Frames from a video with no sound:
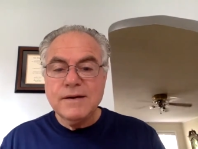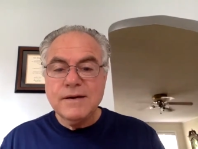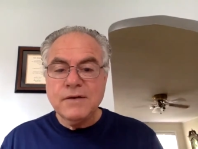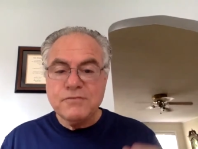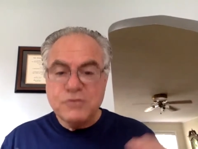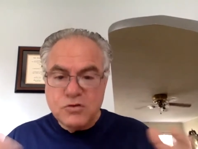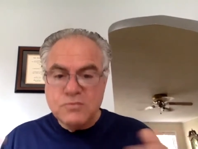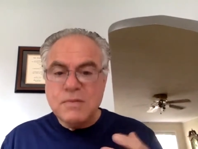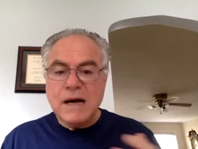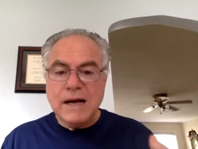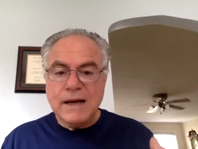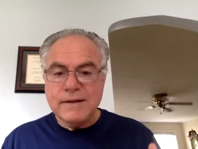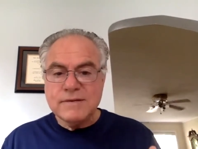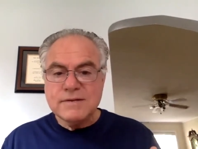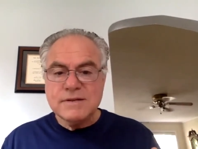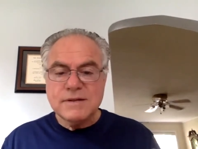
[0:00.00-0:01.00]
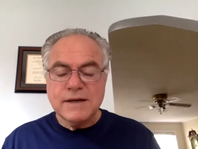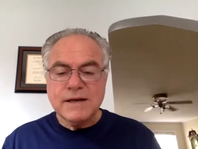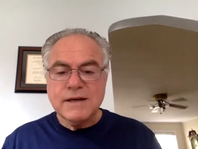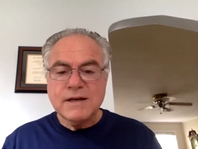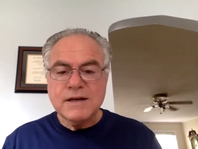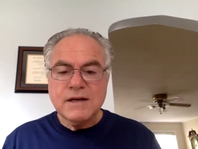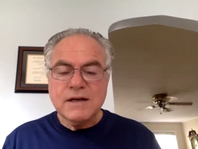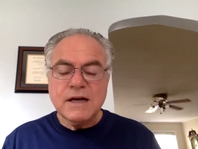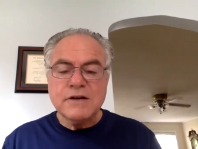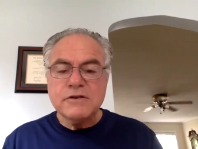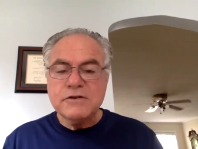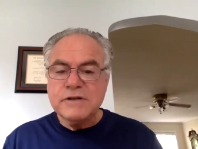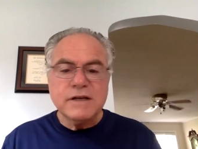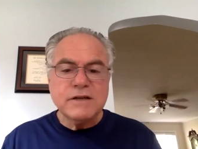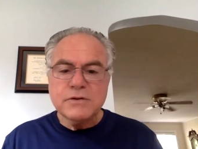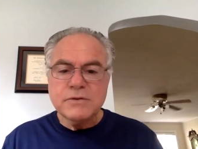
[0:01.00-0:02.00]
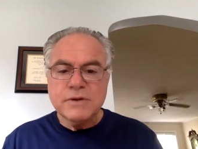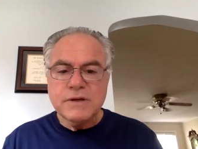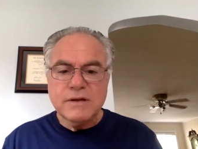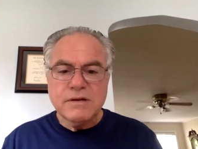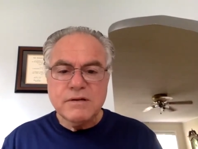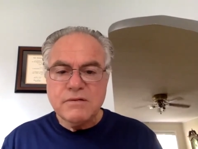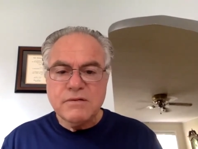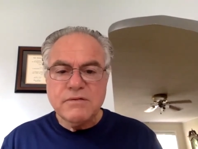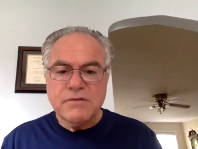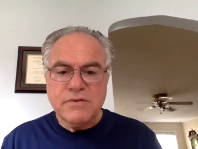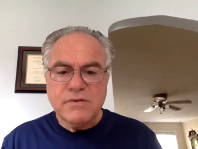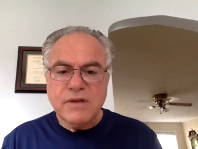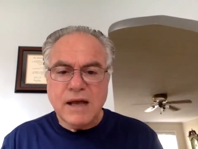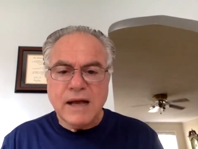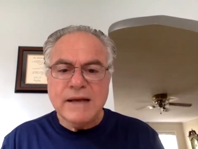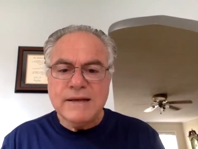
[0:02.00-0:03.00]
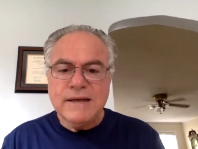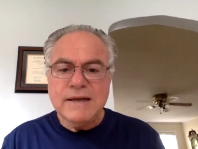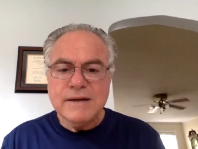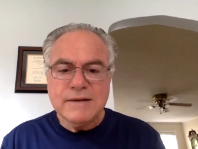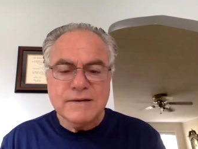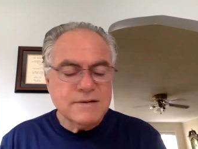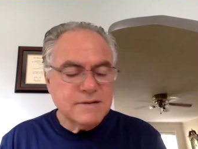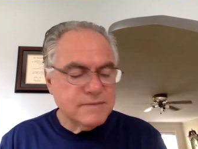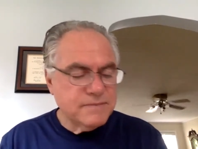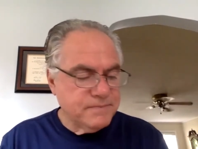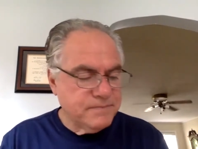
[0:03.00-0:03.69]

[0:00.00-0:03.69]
of two minds, like contradictory ideas.